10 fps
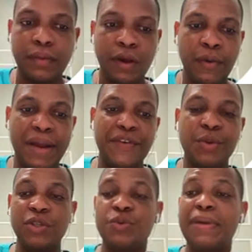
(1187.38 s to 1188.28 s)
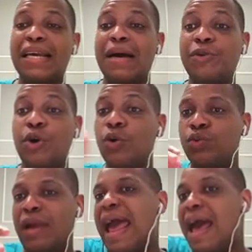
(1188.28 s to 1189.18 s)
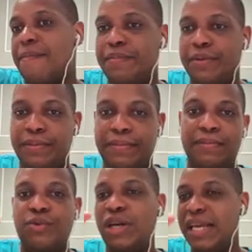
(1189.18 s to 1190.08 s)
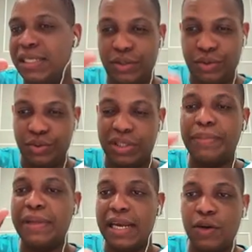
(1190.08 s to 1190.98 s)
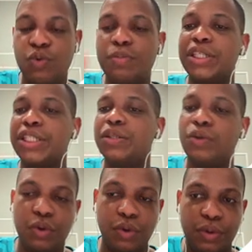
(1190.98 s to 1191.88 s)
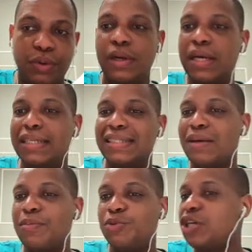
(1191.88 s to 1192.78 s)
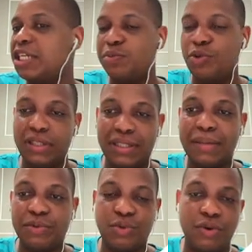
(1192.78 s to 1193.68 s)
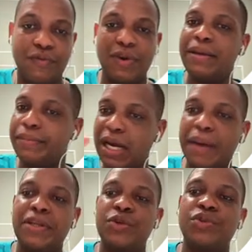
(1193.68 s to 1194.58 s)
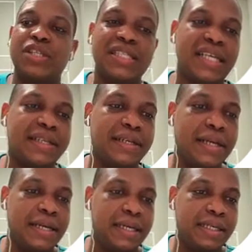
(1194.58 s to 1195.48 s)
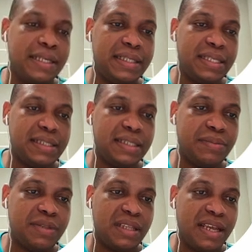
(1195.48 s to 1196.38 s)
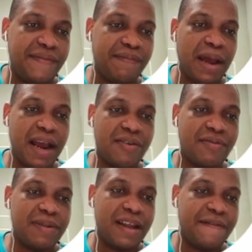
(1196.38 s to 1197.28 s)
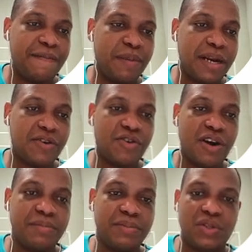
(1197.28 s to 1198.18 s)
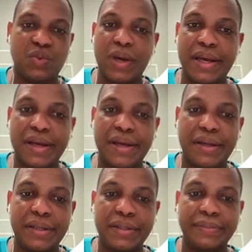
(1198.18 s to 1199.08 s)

whenever you want to make up your own app related to something like Uber or some transport in some sort of way, come and use their design stencil. They have breadcrumbs as well.